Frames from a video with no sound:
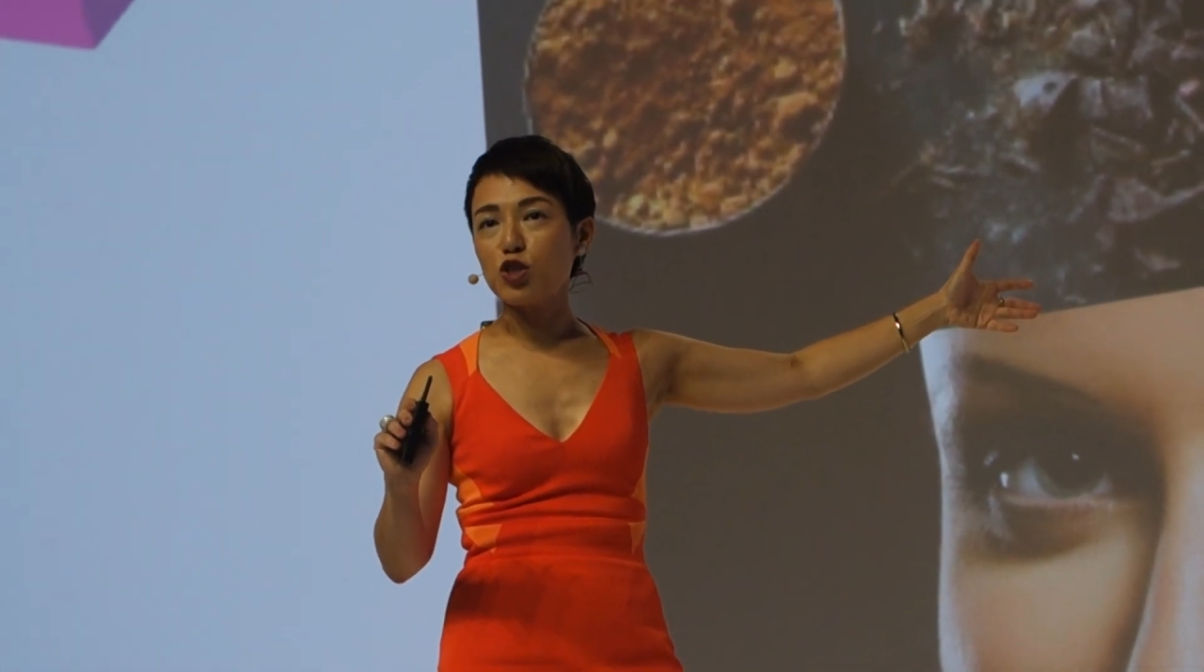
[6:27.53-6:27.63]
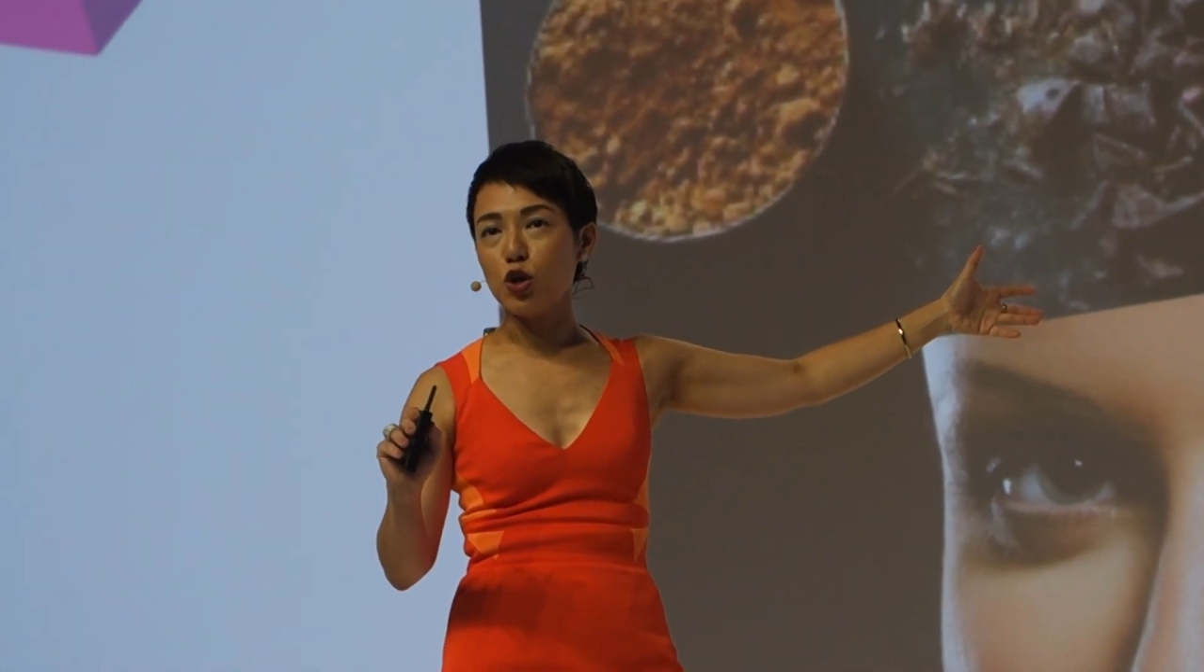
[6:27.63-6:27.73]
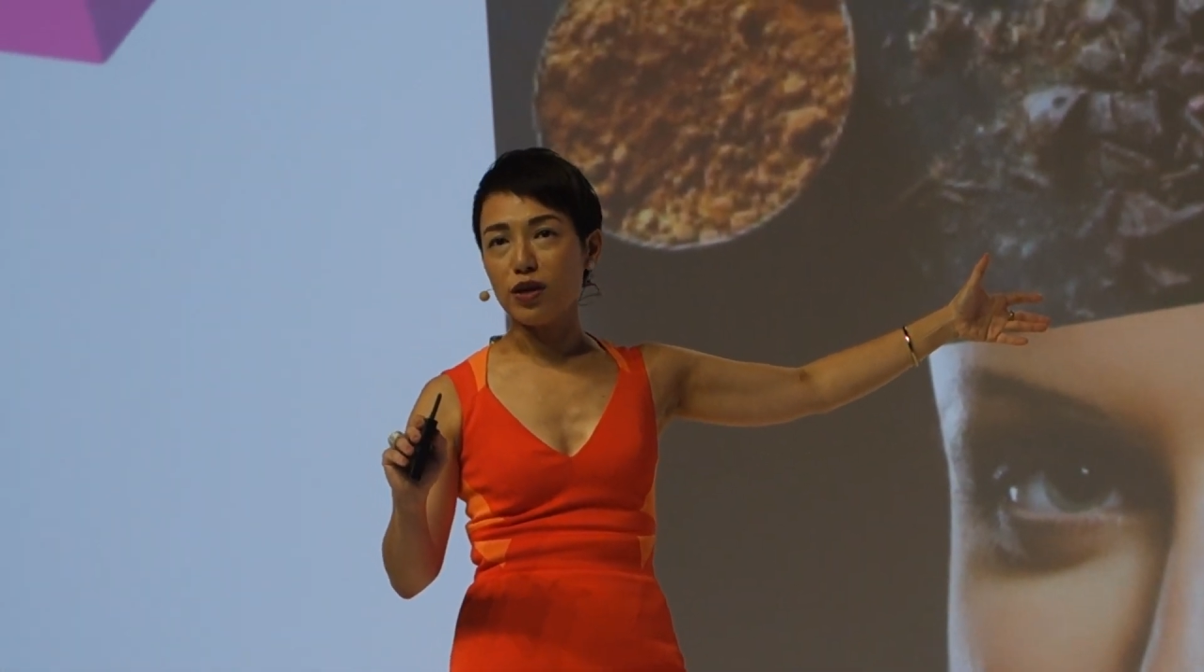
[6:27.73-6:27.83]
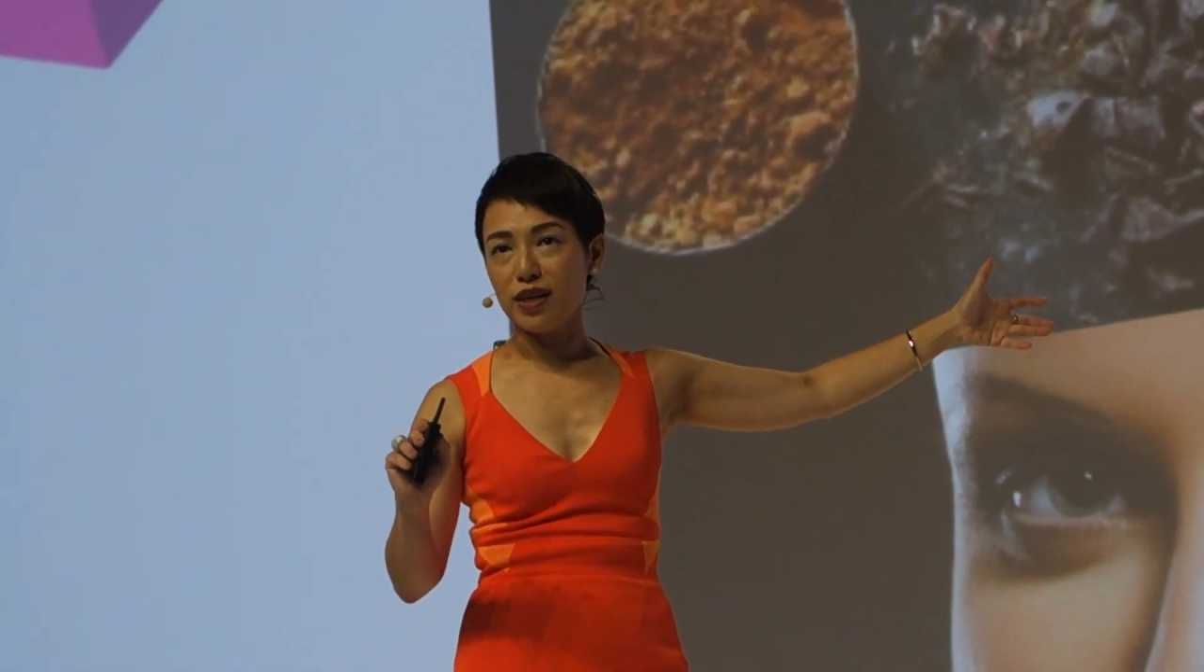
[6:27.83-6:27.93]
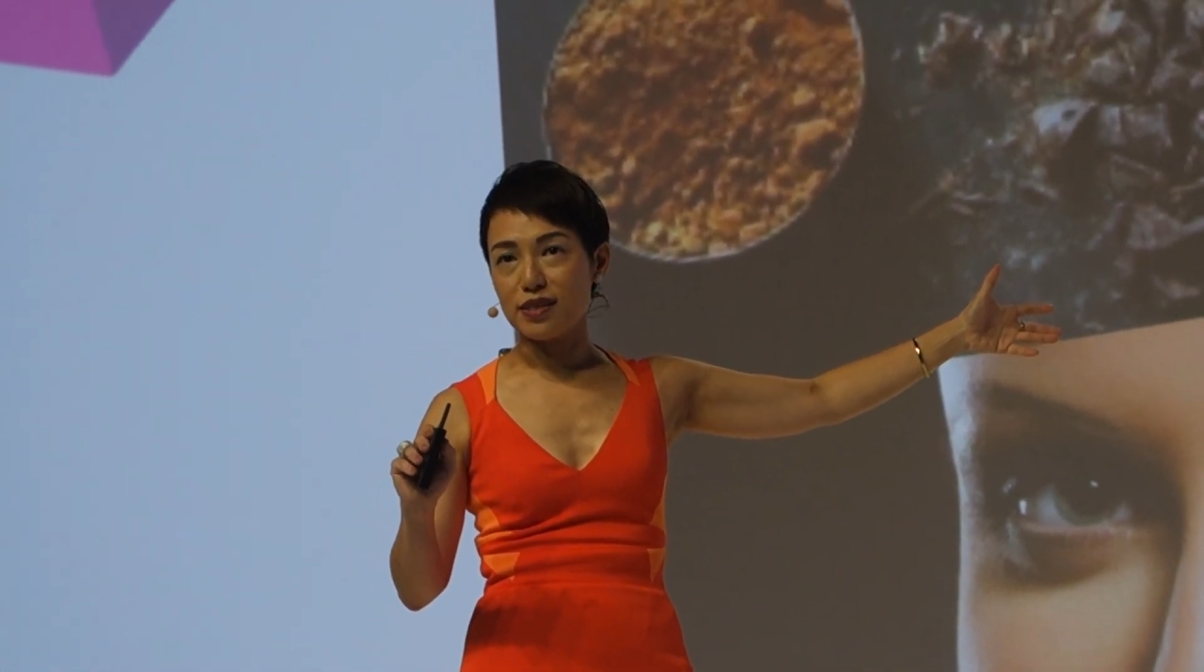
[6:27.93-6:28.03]

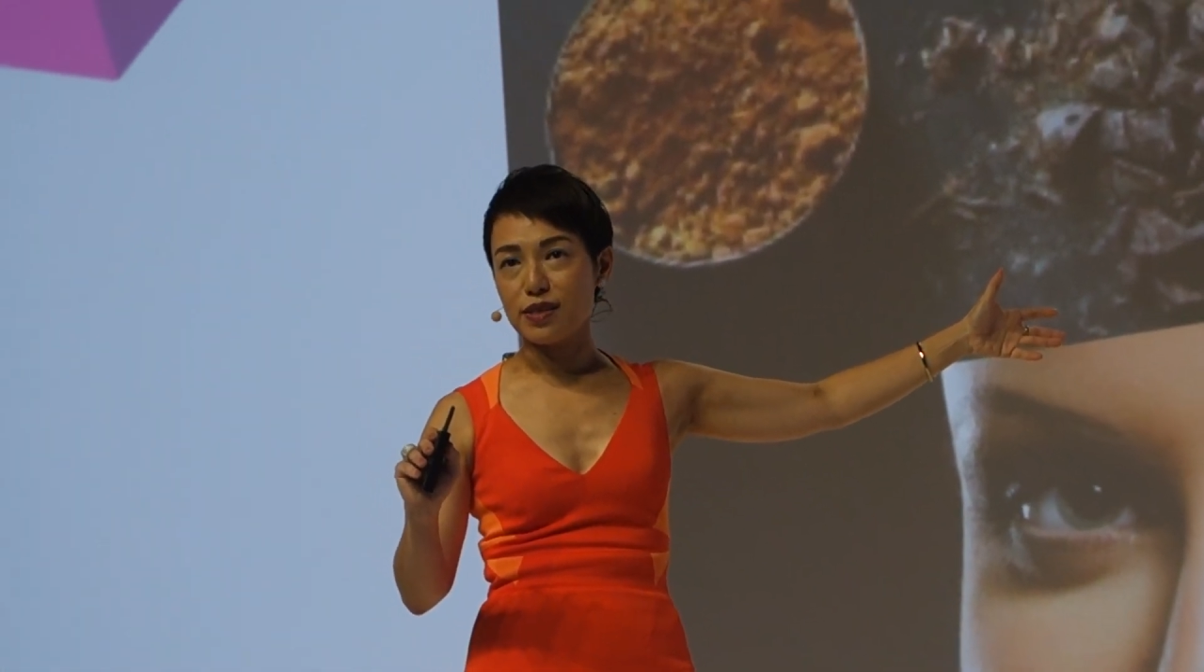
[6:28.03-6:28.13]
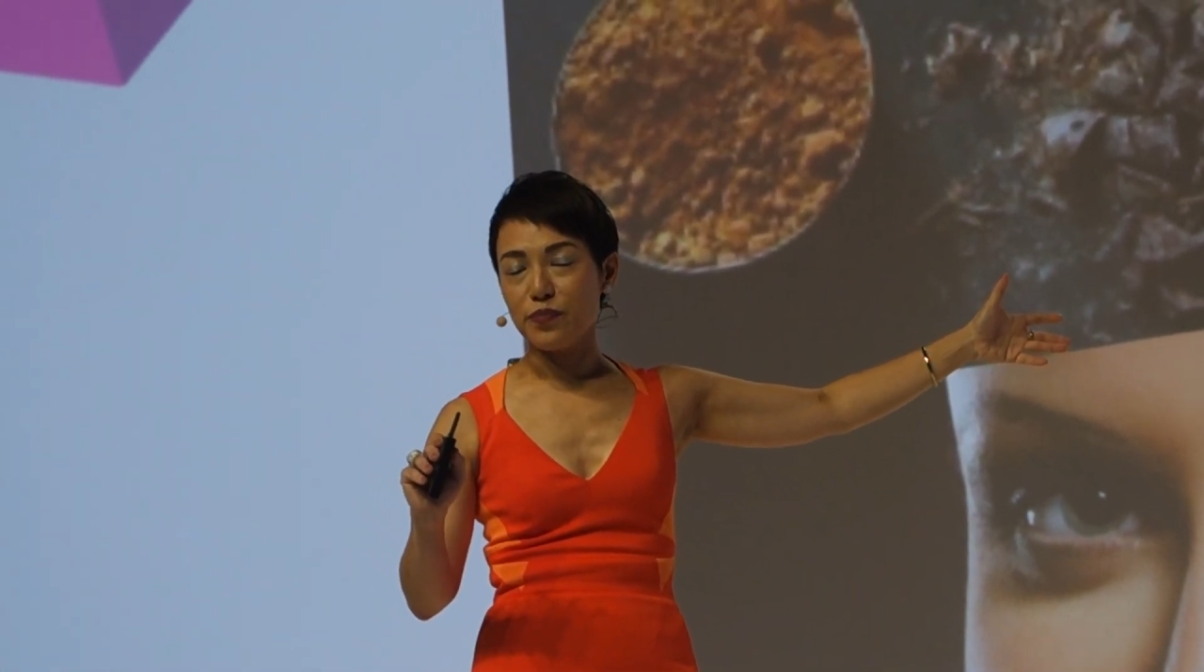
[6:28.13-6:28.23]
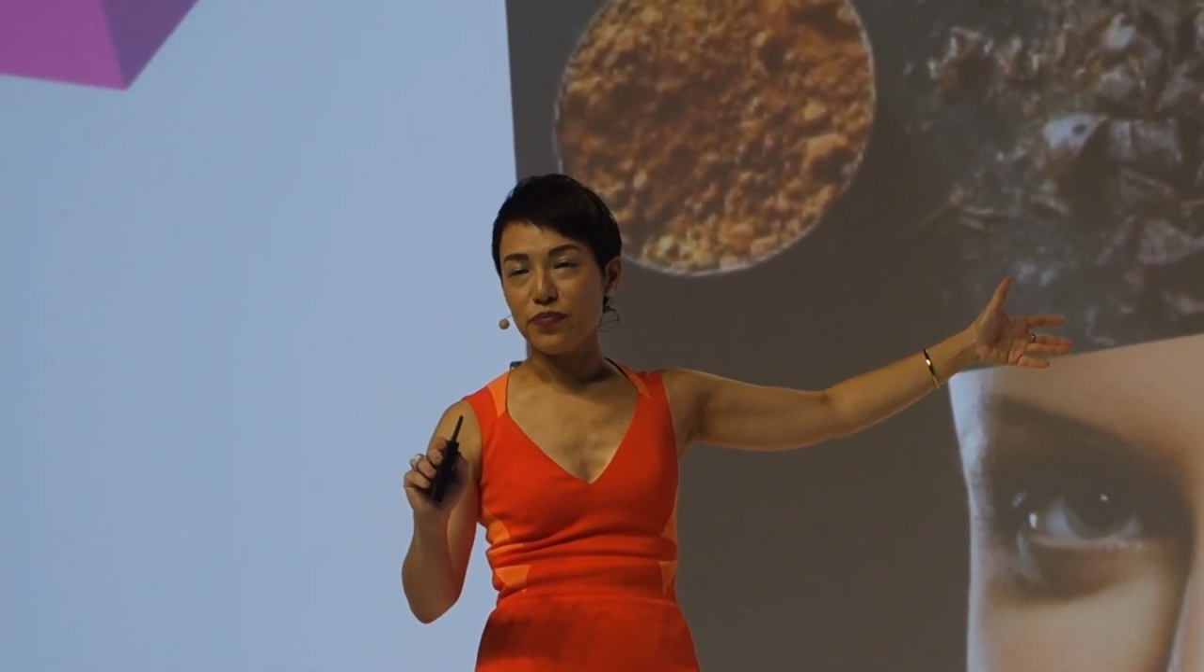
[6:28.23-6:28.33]
chocolate.